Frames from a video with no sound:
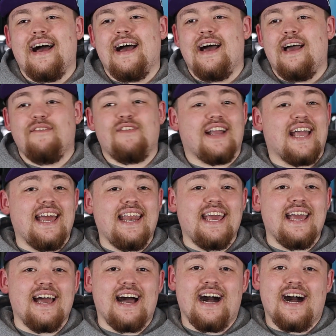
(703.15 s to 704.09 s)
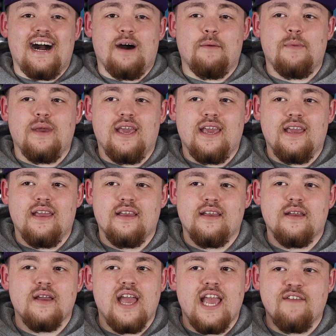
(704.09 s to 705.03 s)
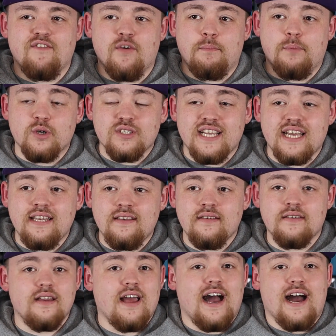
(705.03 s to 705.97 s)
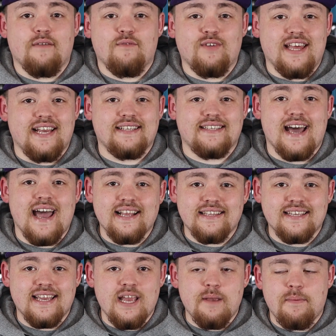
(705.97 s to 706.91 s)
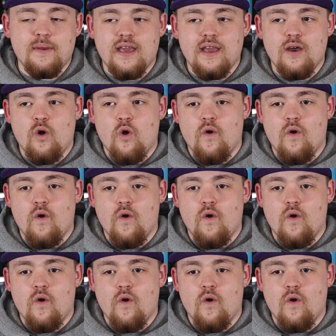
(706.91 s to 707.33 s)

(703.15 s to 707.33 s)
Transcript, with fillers: Uh, if I get it, I'll be either buzzing and really excited to keep it,